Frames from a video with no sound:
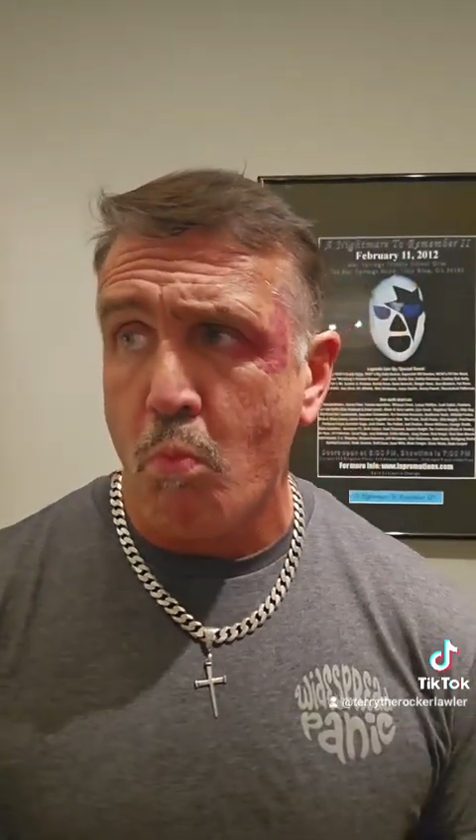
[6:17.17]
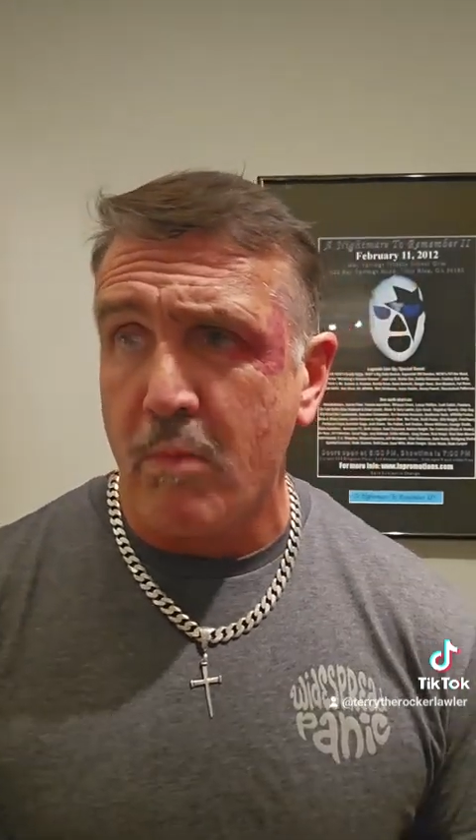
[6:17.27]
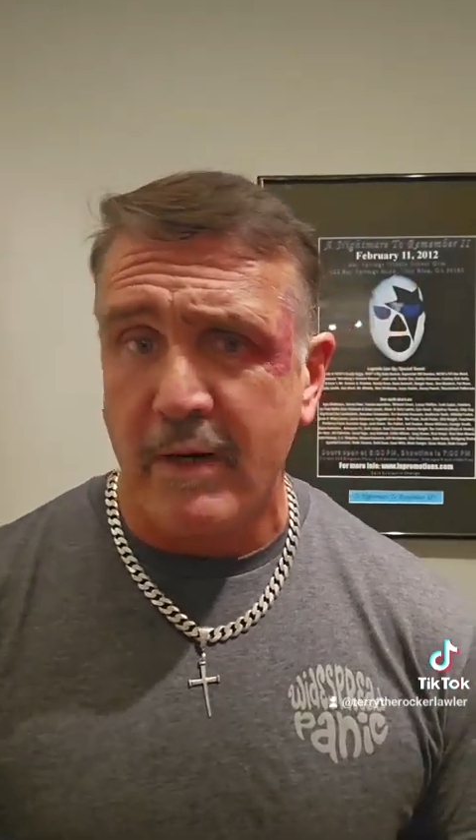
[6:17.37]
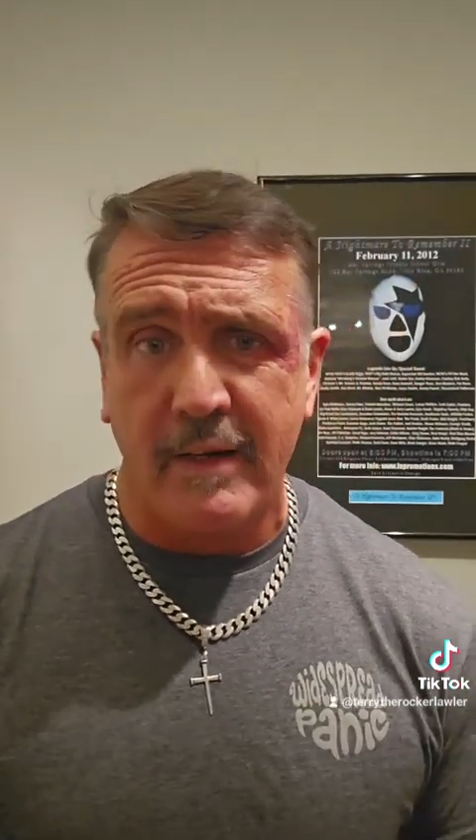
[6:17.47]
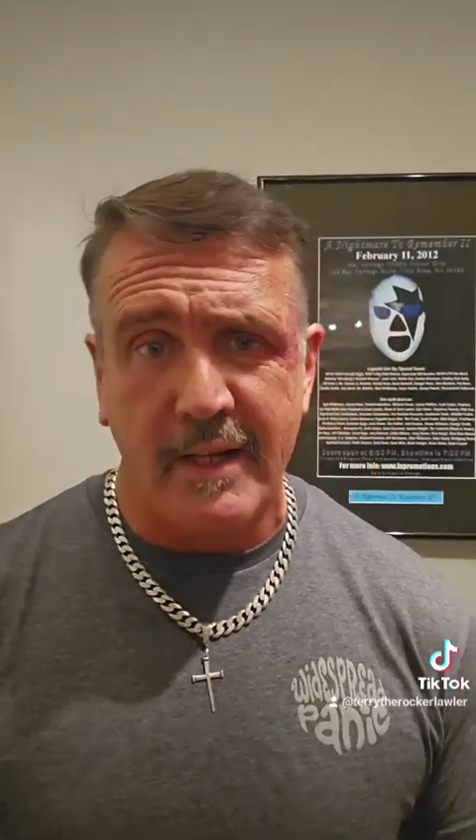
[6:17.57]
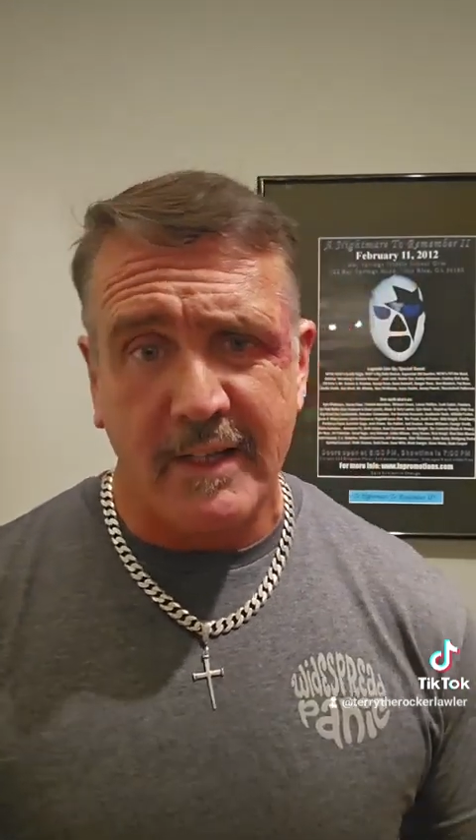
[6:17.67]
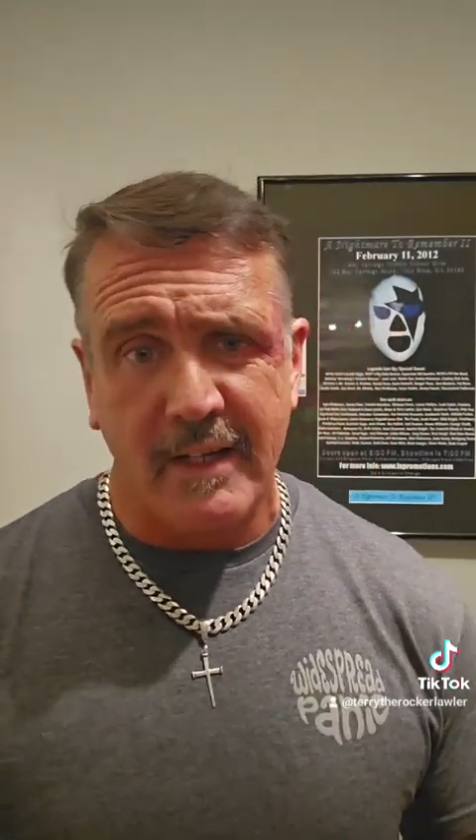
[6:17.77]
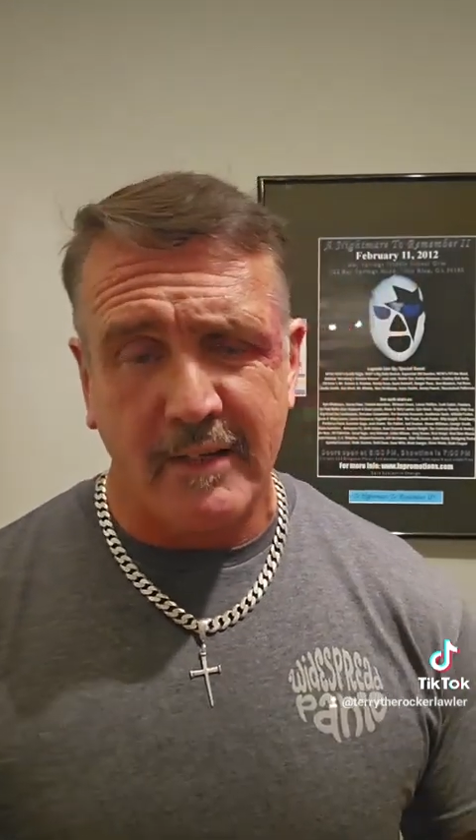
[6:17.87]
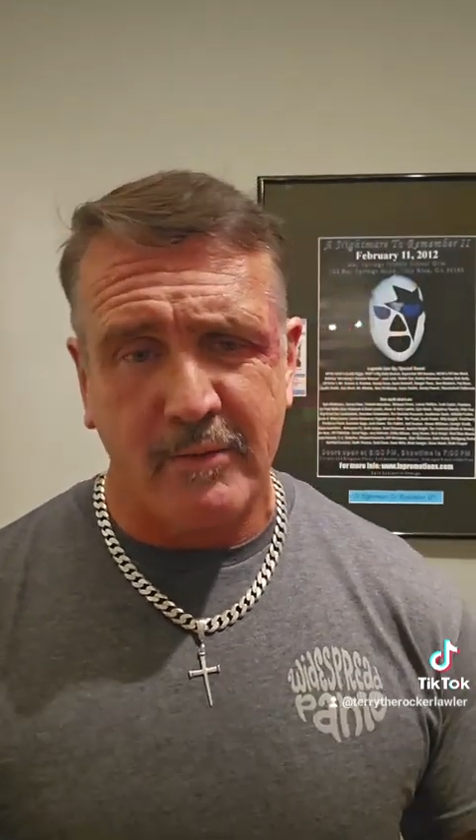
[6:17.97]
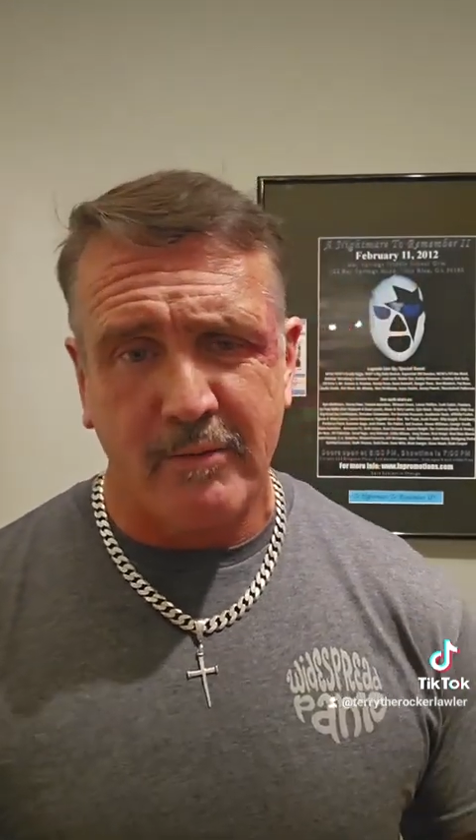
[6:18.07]
But he's
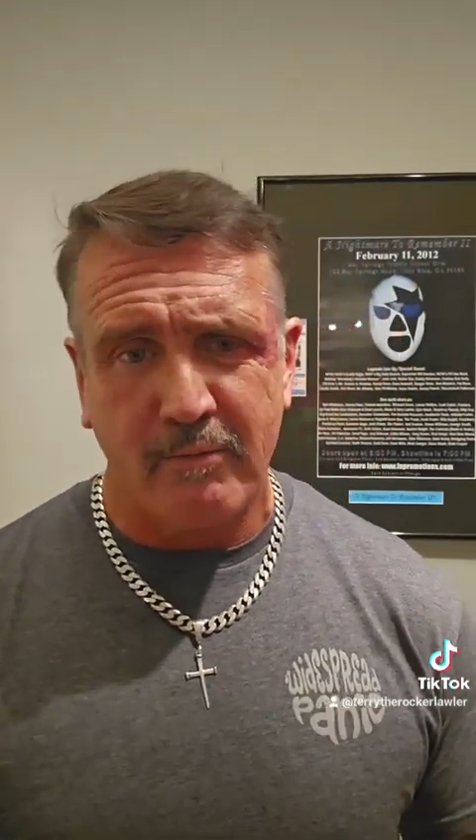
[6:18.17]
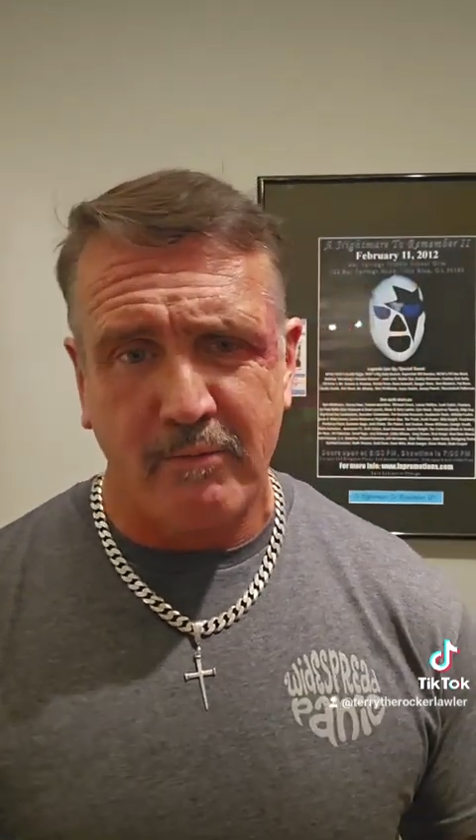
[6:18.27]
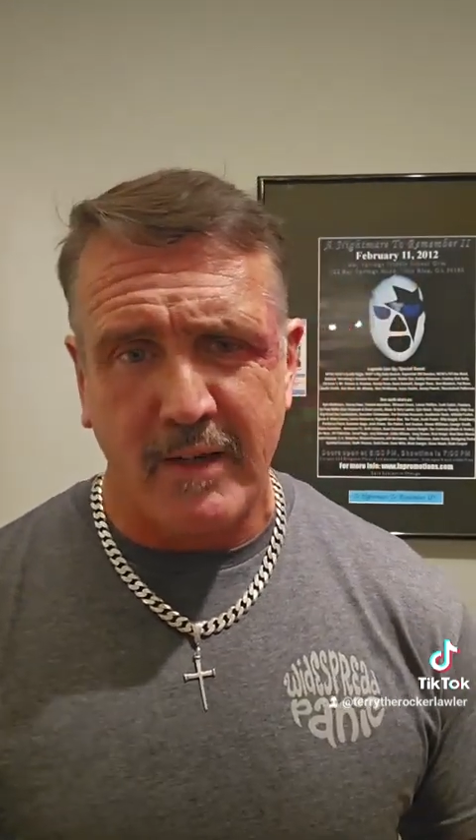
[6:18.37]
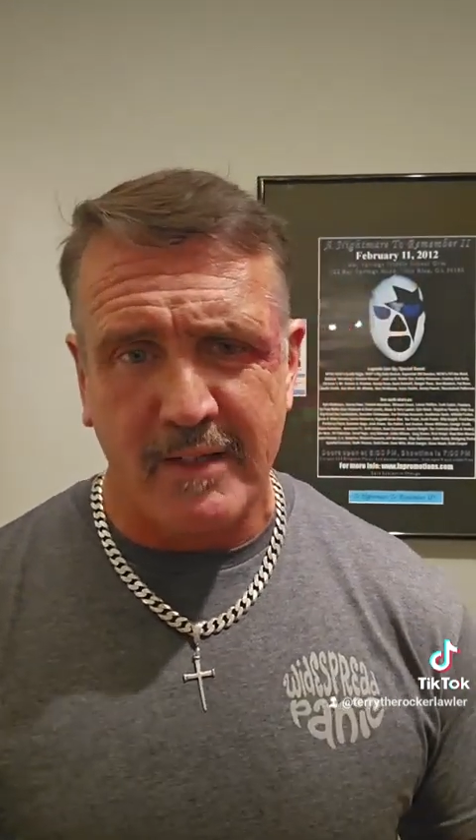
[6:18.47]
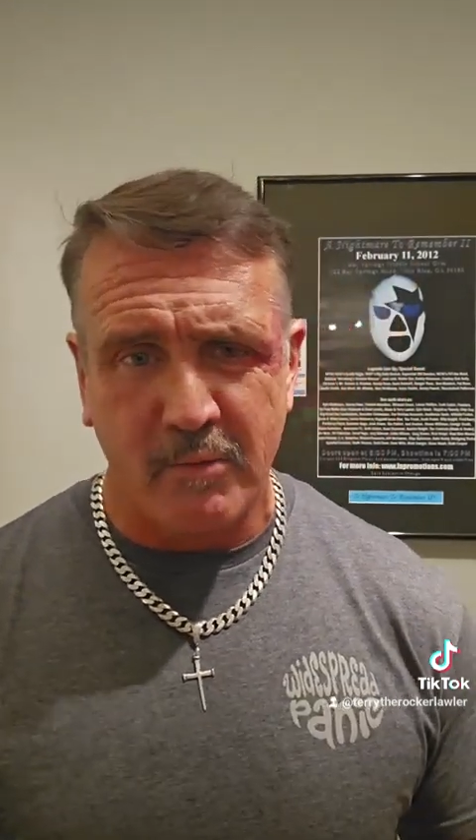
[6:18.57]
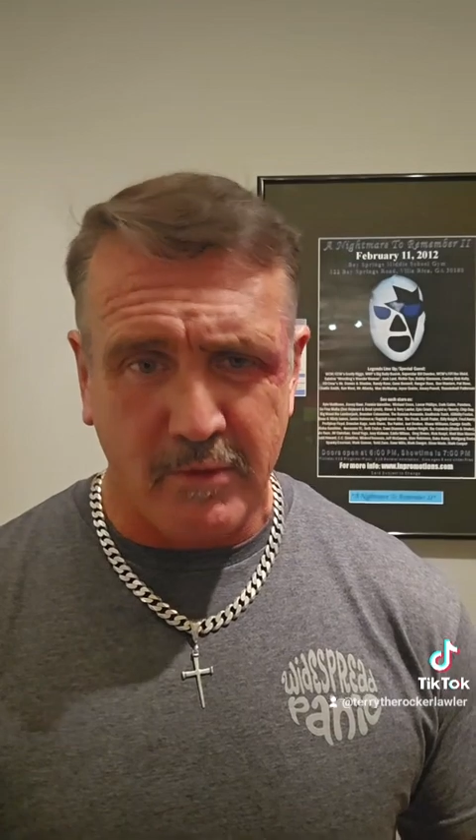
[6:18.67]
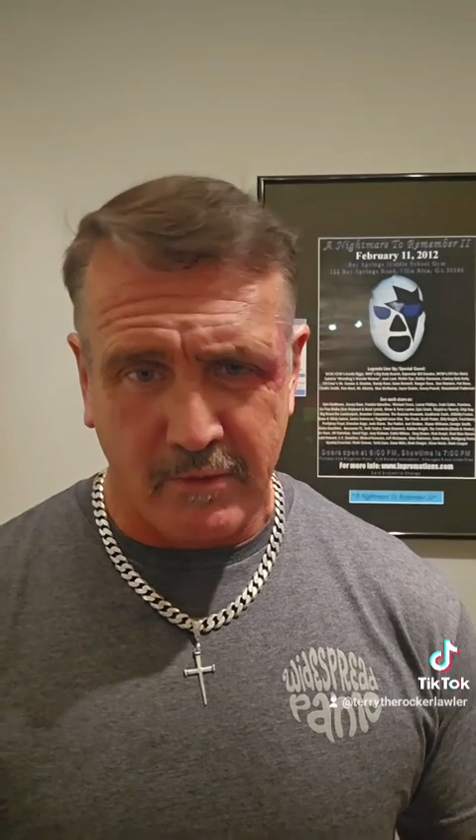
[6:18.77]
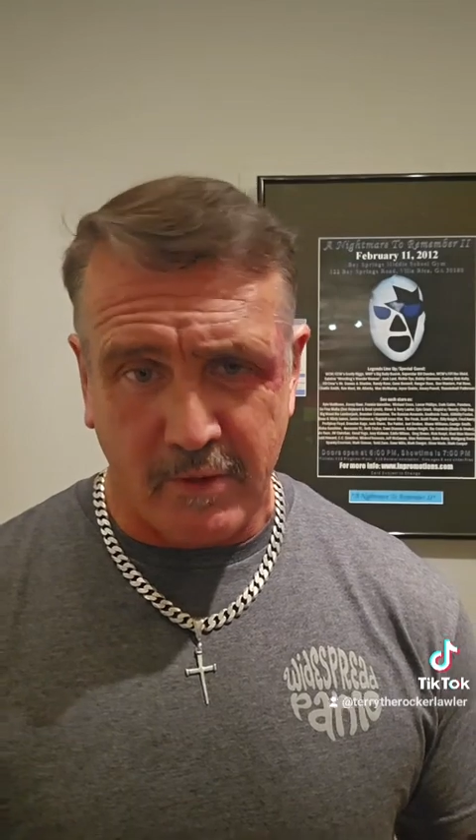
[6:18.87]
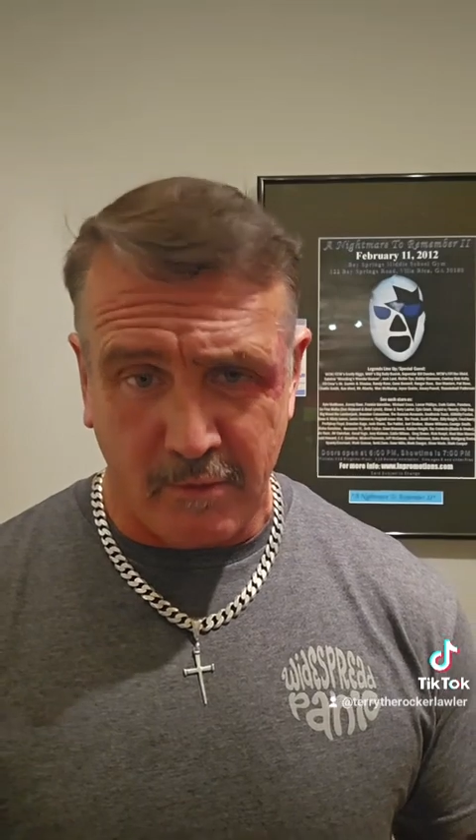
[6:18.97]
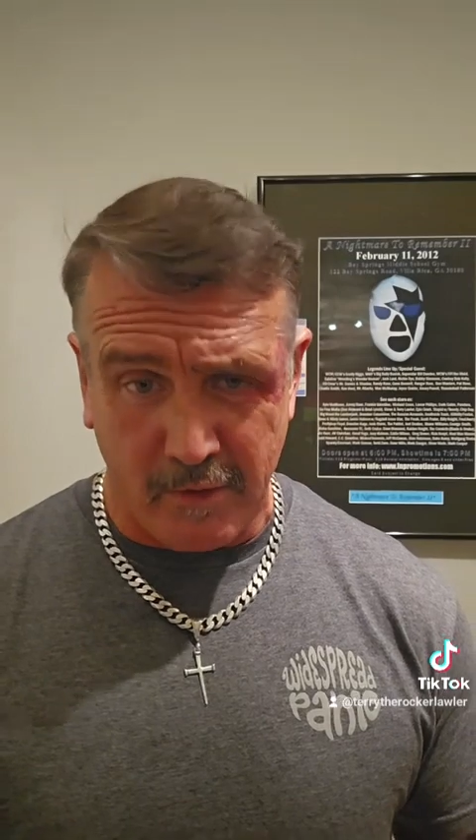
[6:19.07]
like, I said, well,